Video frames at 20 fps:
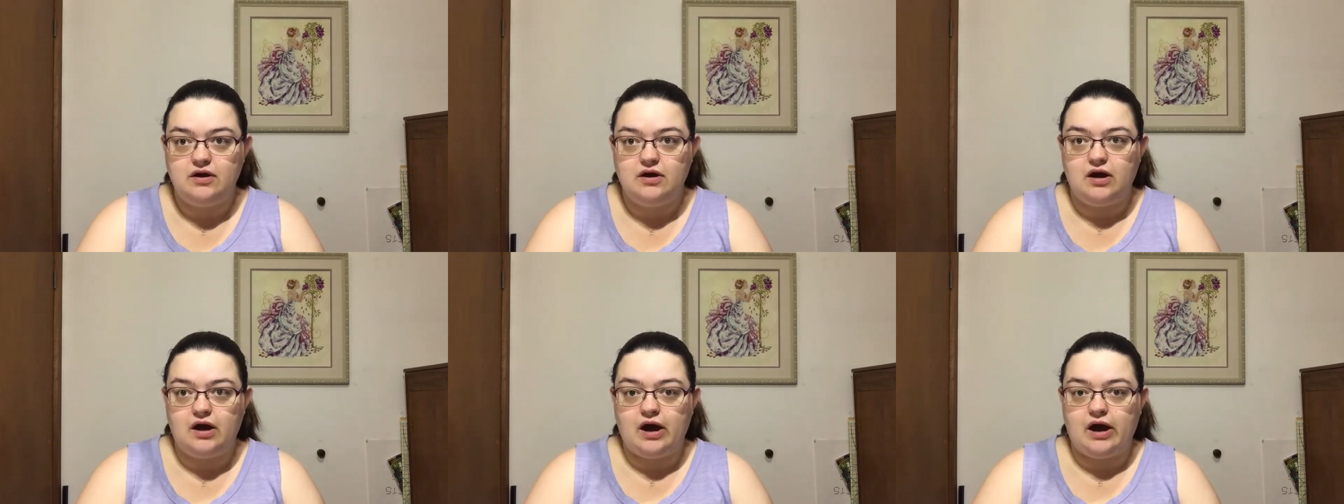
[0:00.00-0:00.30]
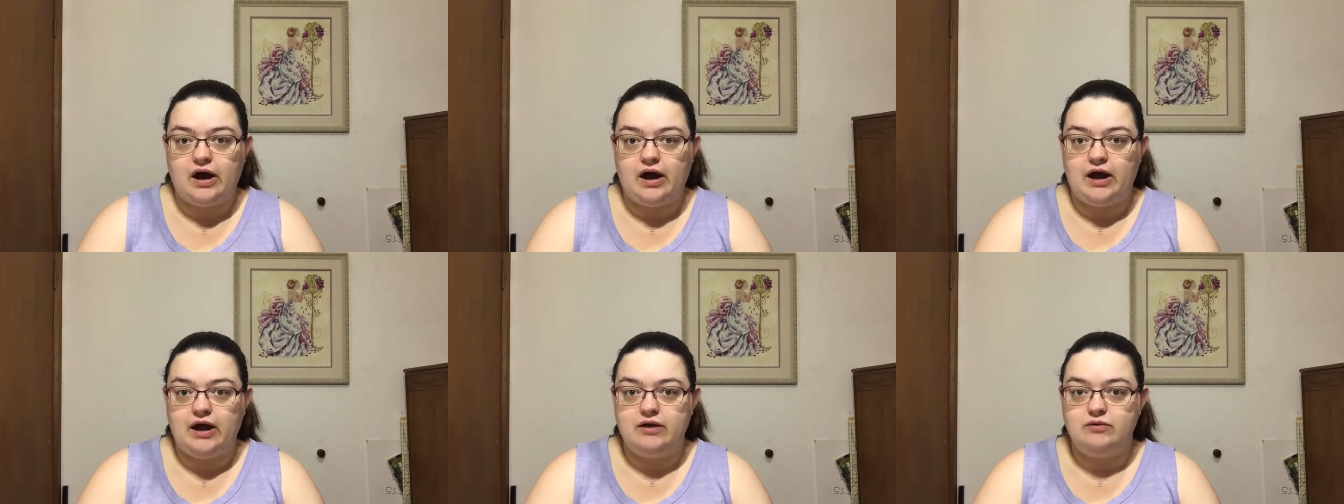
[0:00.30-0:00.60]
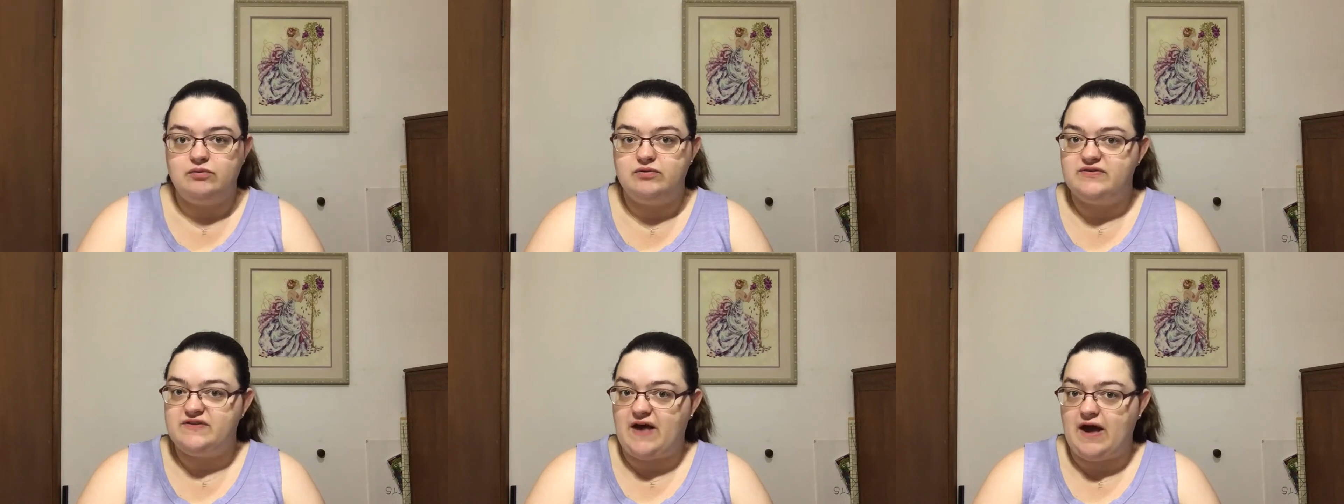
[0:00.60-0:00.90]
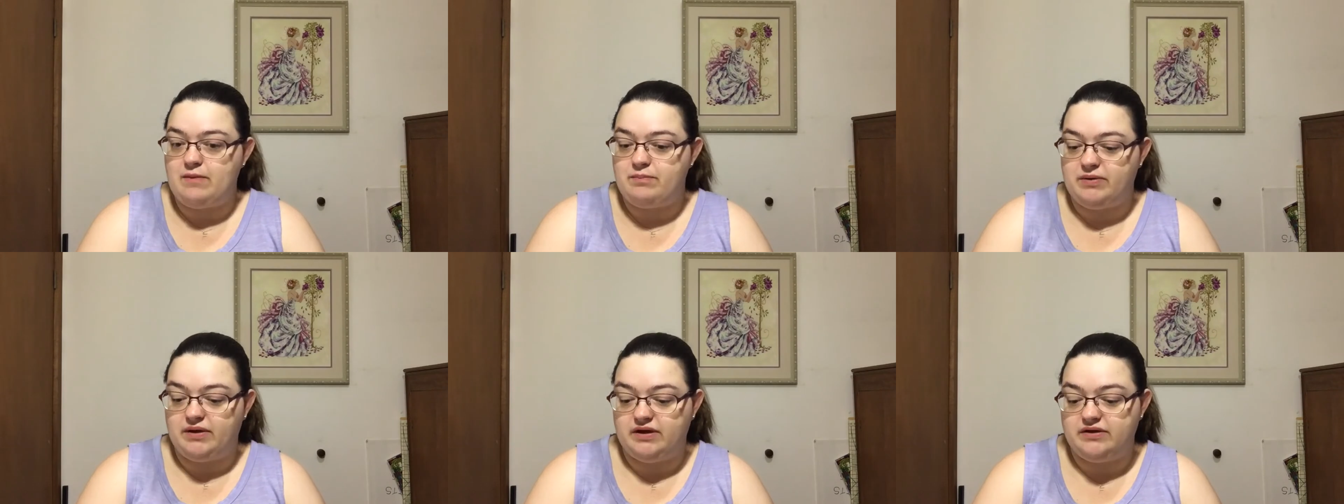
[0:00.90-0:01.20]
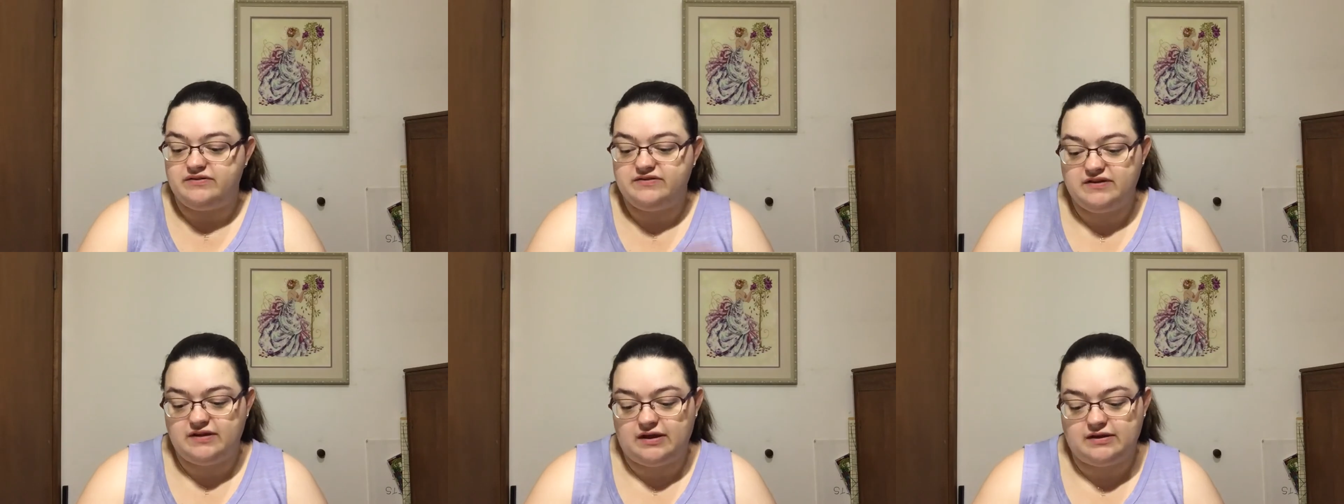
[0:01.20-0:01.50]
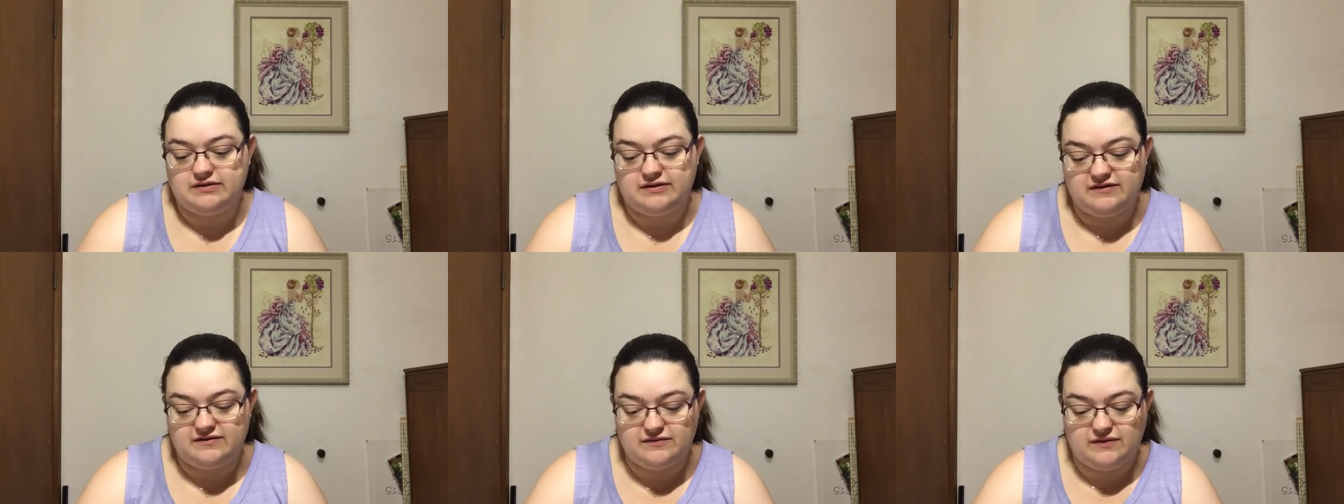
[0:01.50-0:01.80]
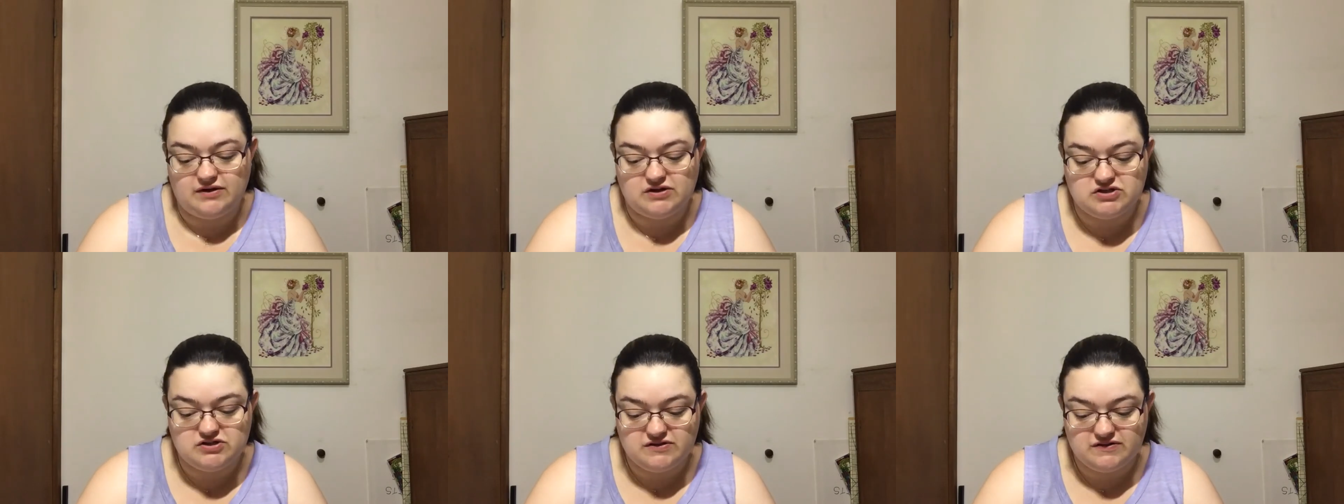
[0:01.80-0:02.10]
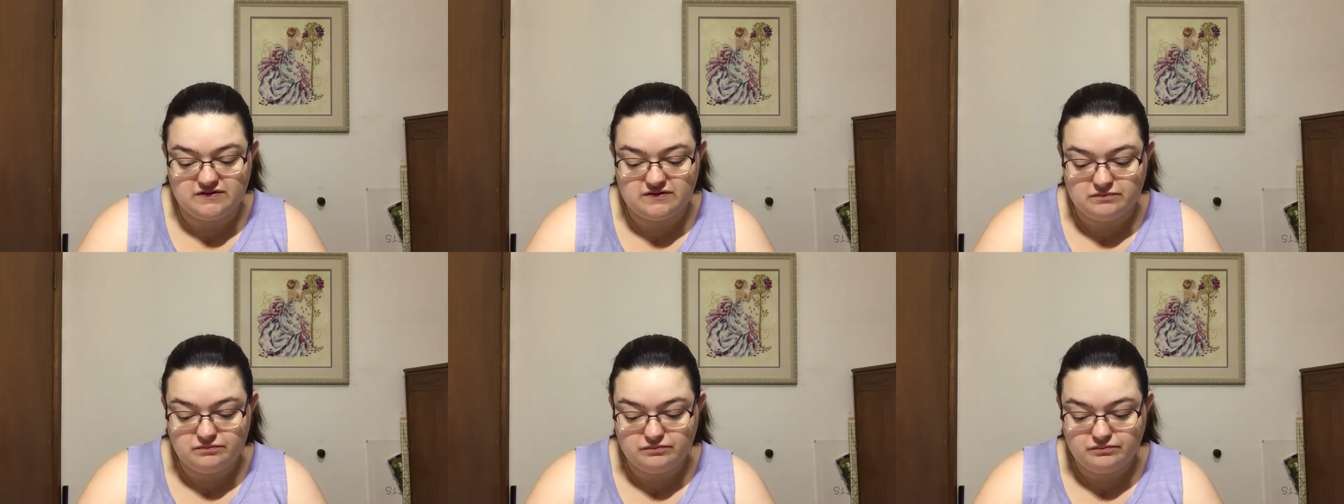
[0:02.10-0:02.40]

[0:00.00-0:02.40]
I was happy to get these finishes.